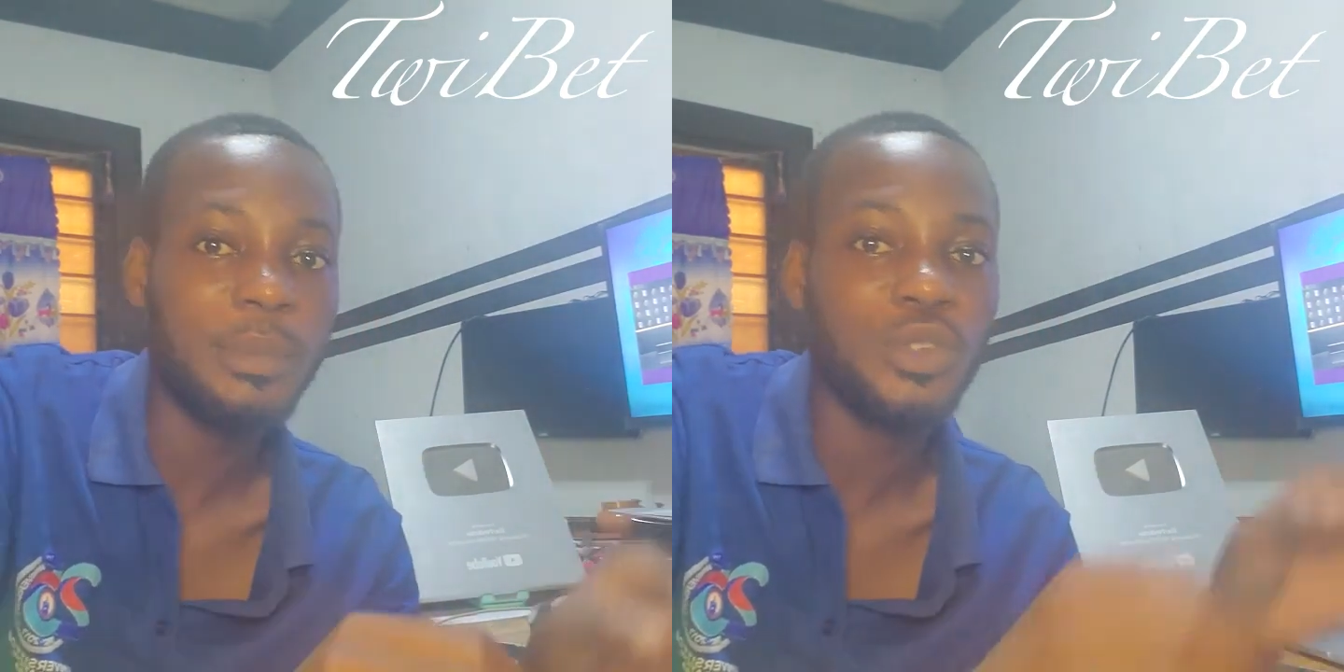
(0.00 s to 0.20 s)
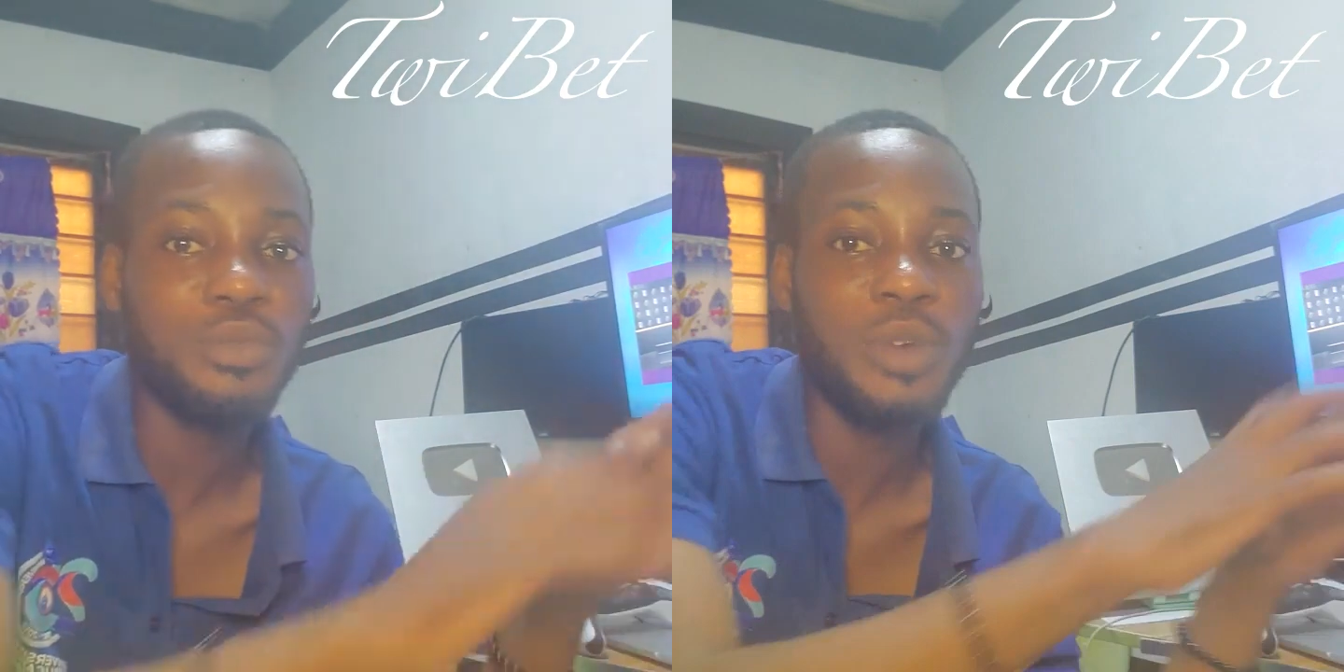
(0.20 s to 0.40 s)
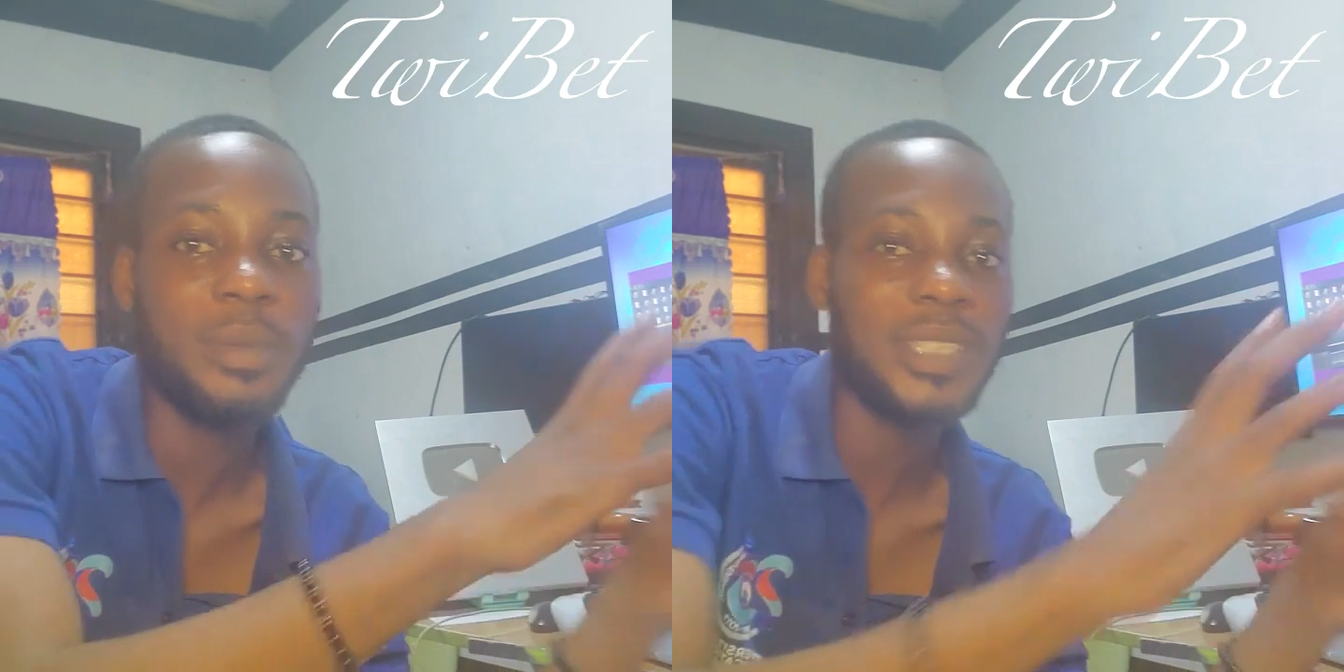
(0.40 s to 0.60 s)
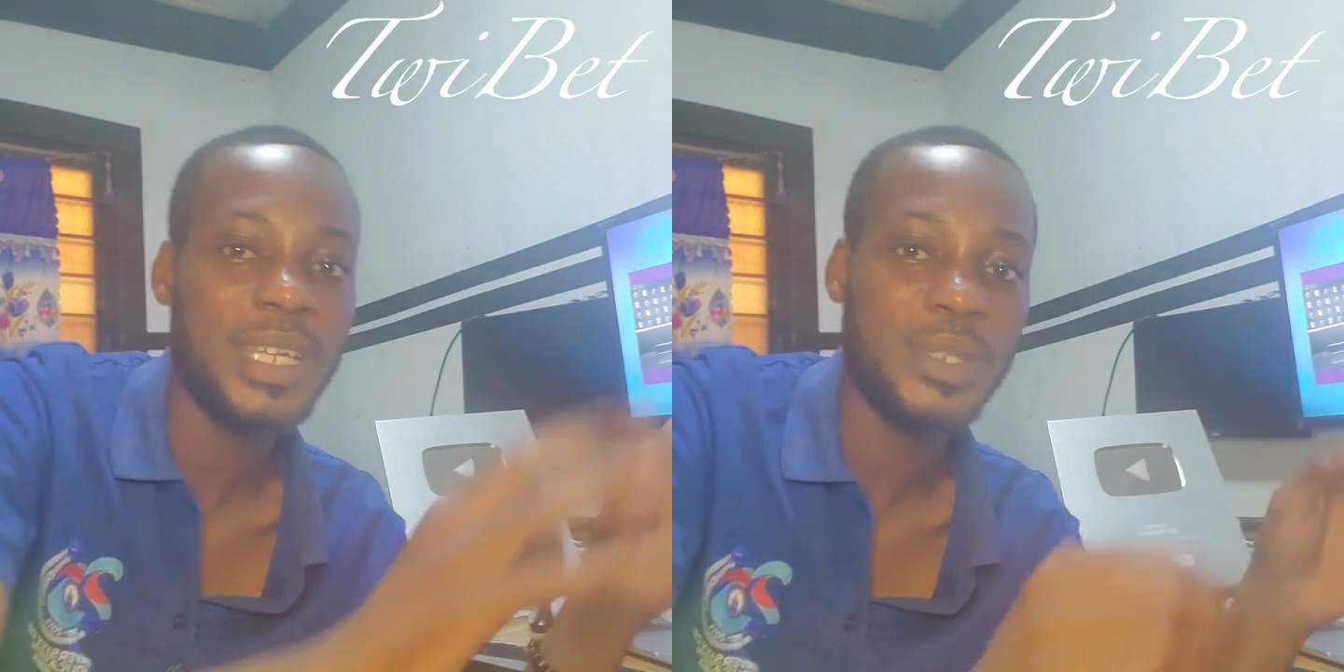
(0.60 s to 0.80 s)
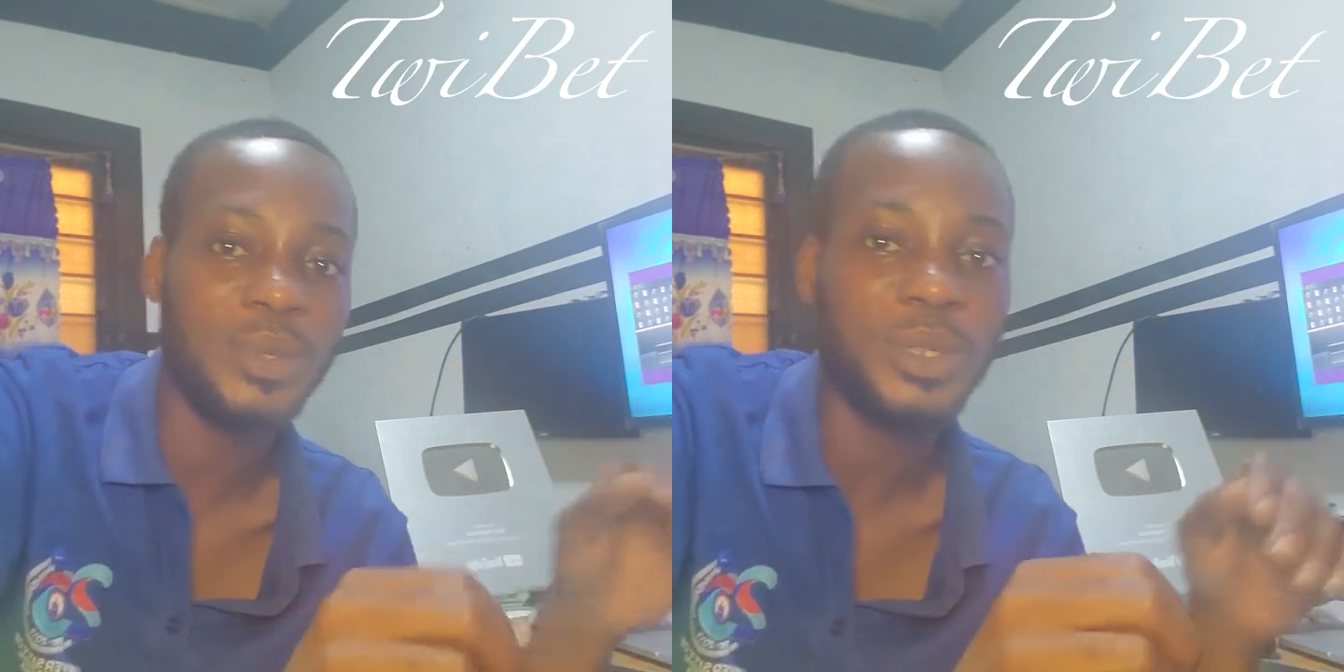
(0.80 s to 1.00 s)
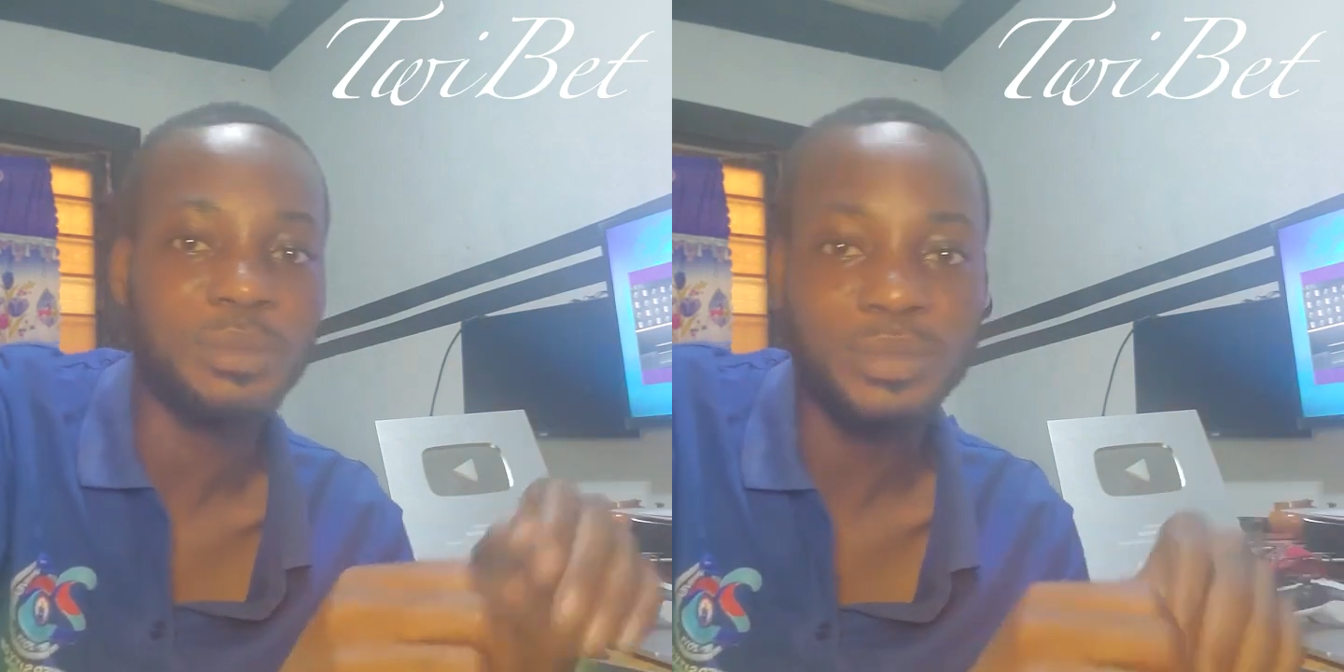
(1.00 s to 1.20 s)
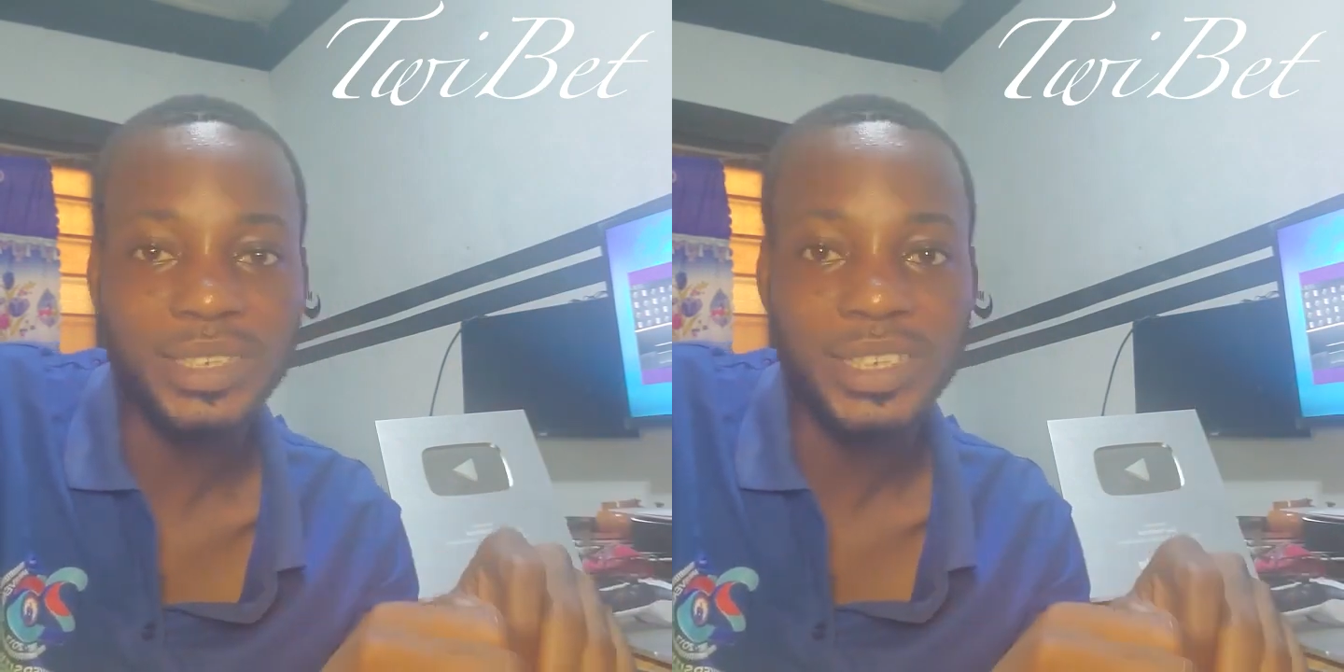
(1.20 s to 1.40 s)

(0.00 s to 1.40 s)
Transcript: I bet to my website or one.